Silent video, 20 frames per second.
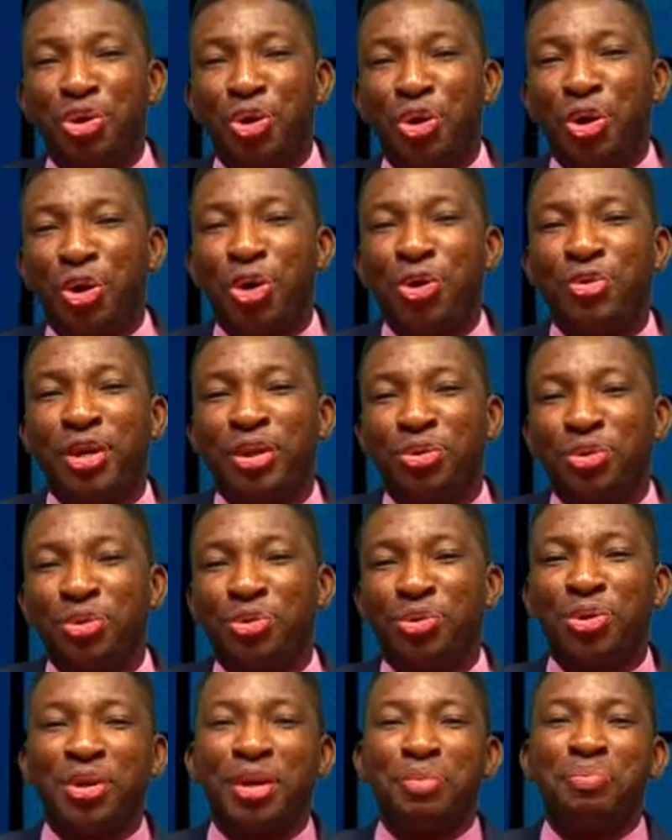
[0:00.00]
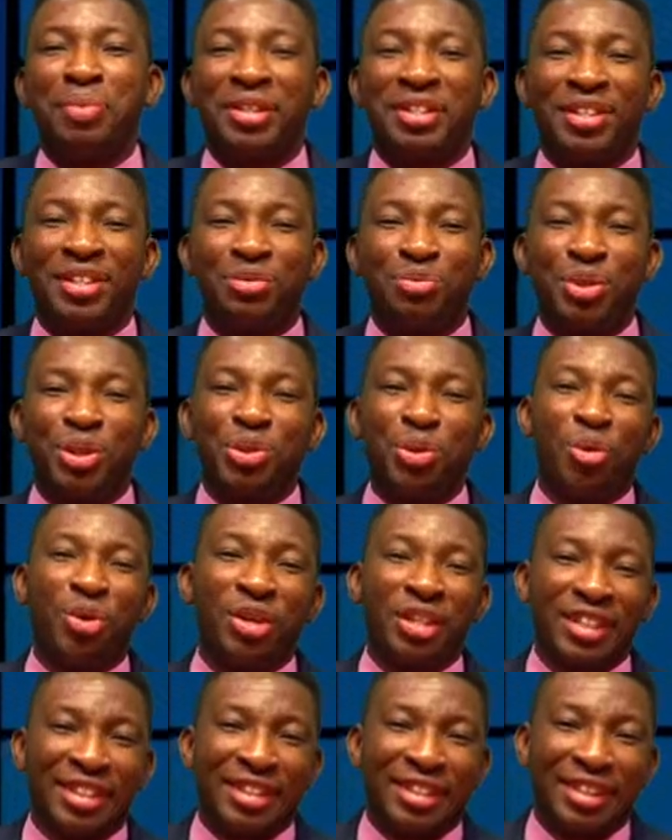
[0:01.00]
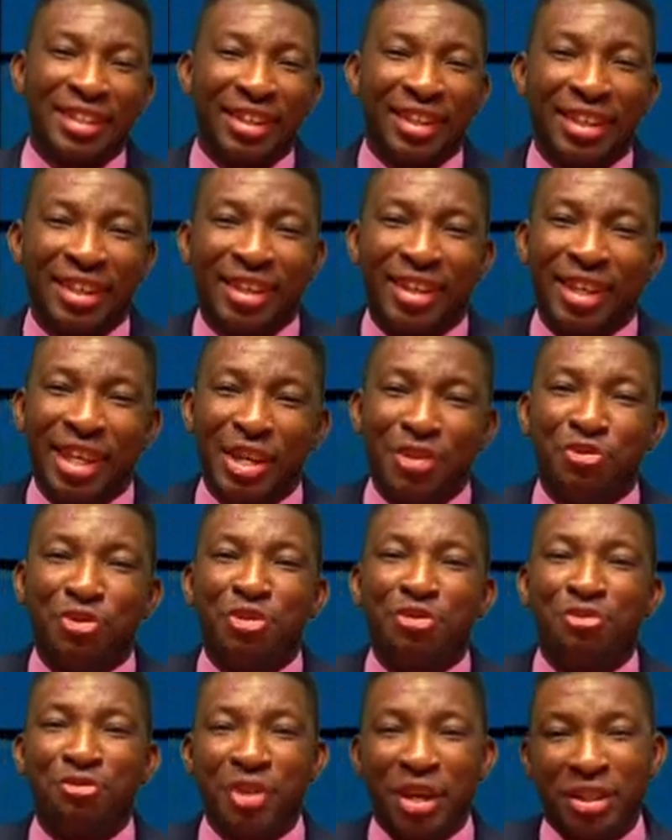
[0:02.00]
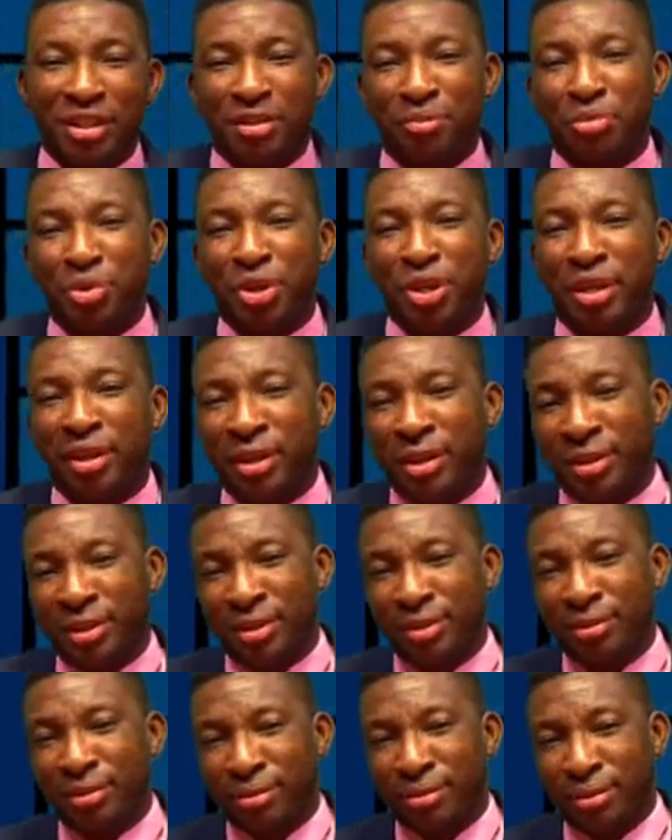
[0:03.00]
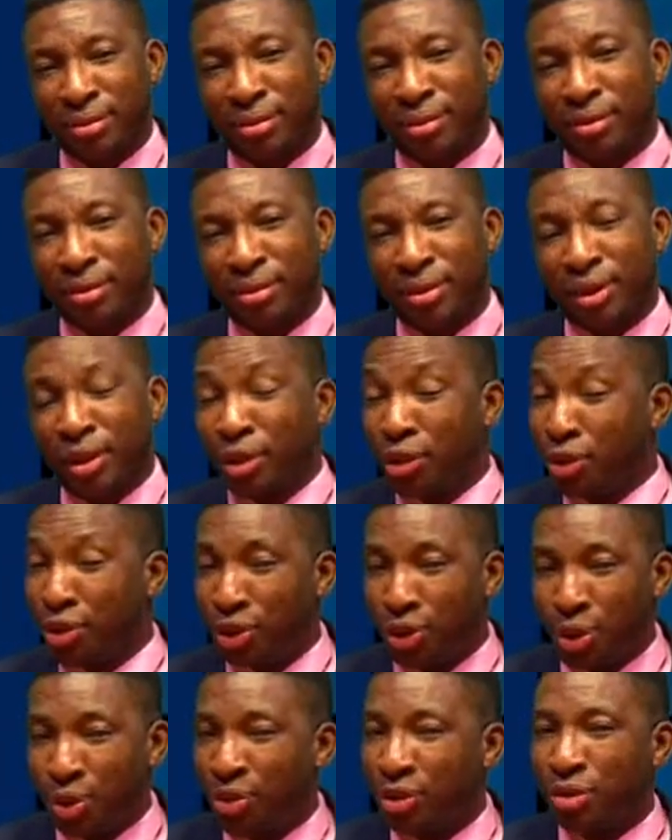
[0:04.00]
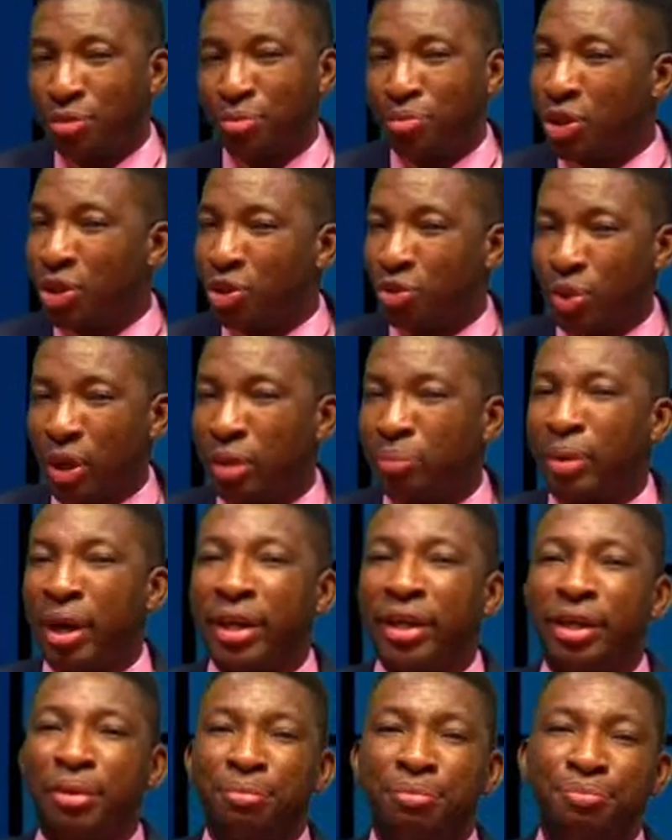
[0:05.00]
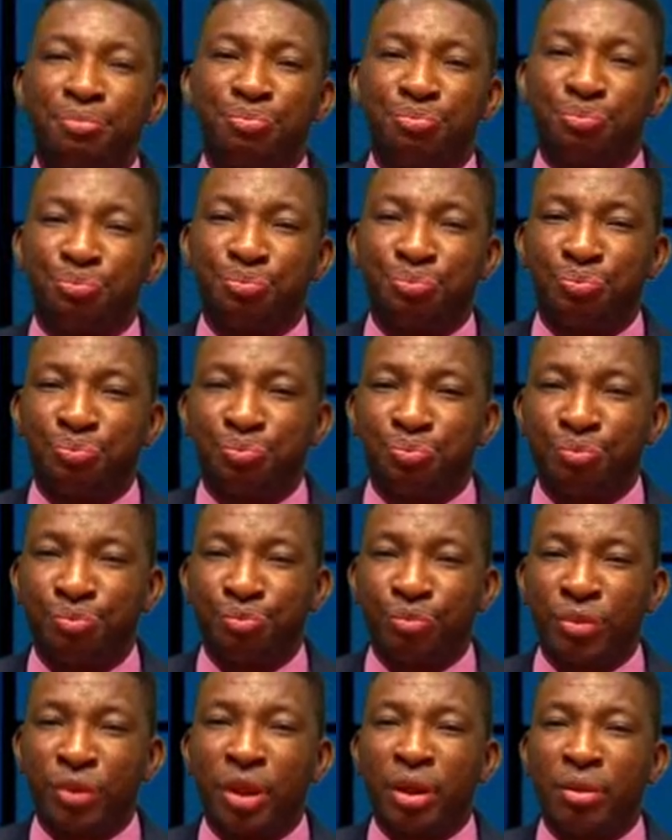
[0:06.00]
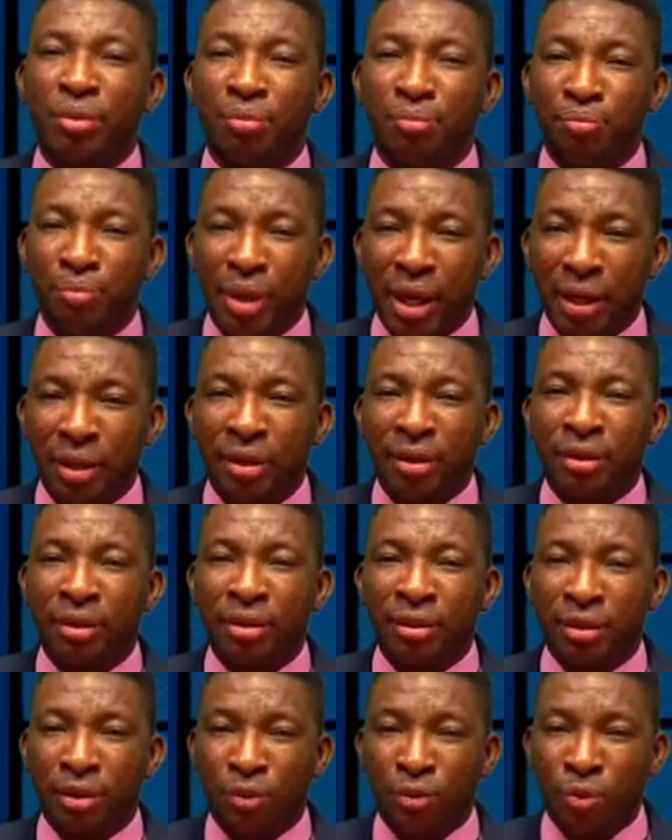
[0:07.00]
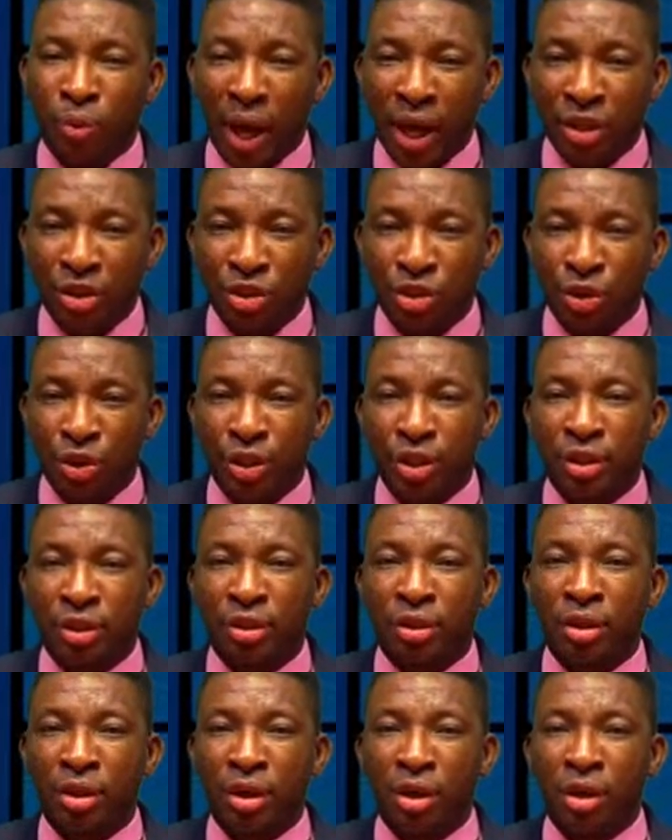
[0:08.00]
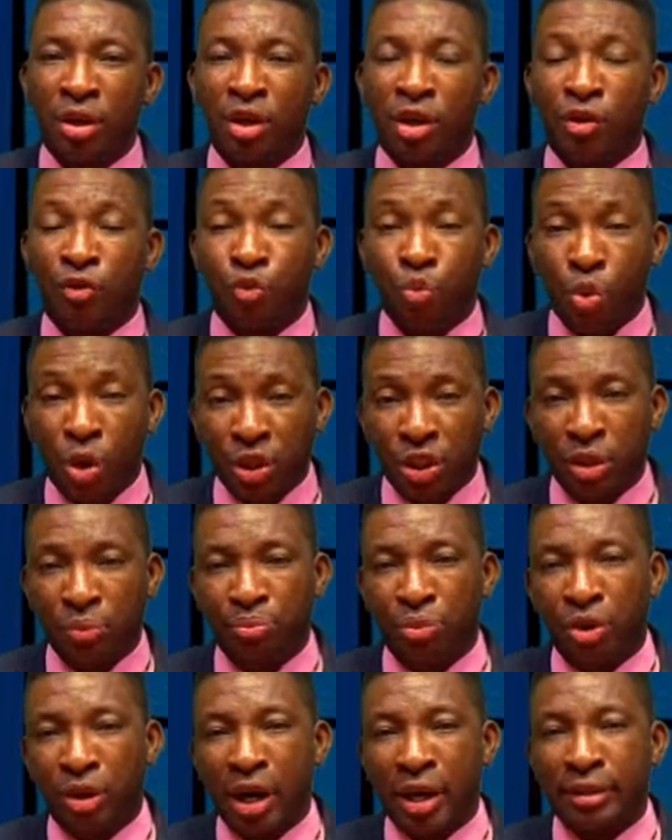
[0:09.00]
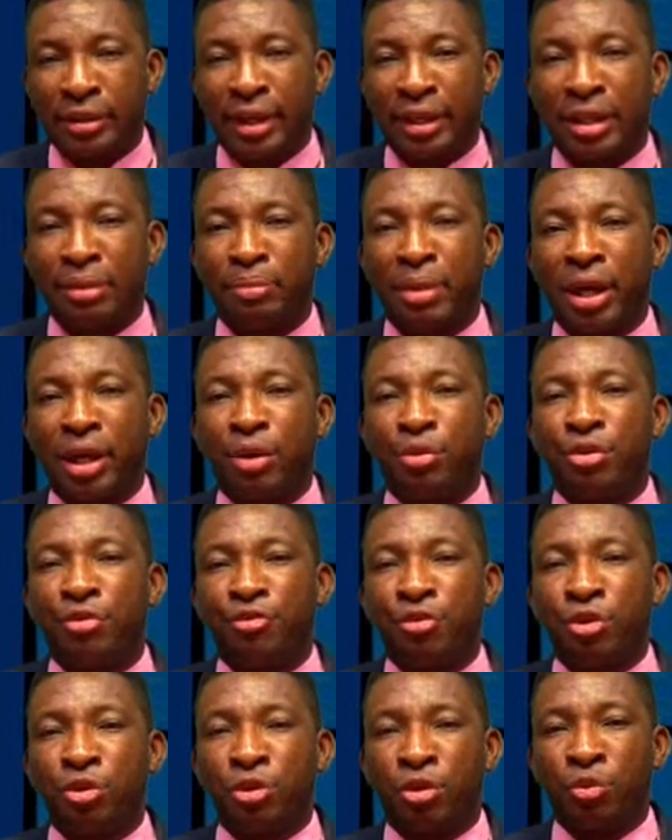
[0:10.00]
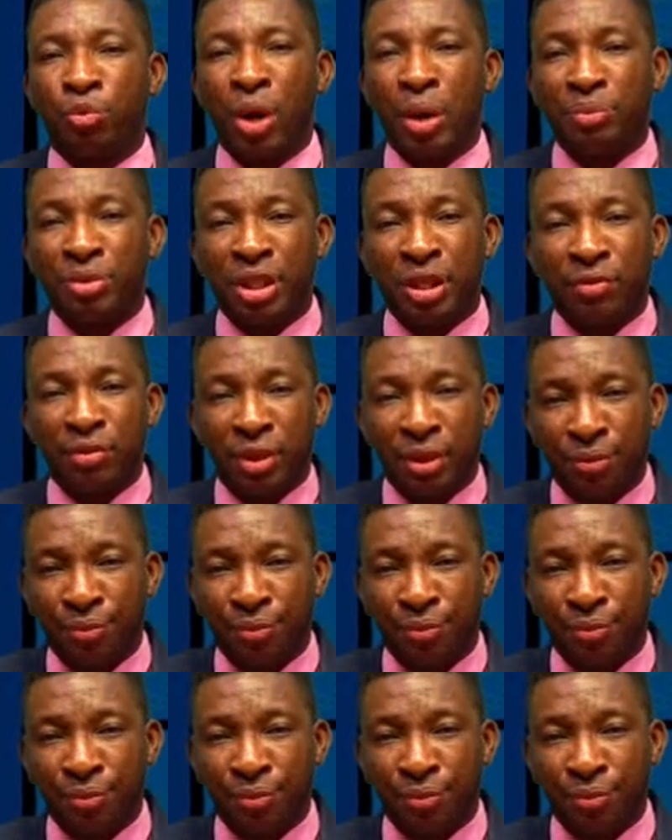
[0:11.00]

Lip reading: 100 to 200% returns if you invest money in it. Don't be swayed by them. Make the wise choice of watching programs like the Market Review on WebTV.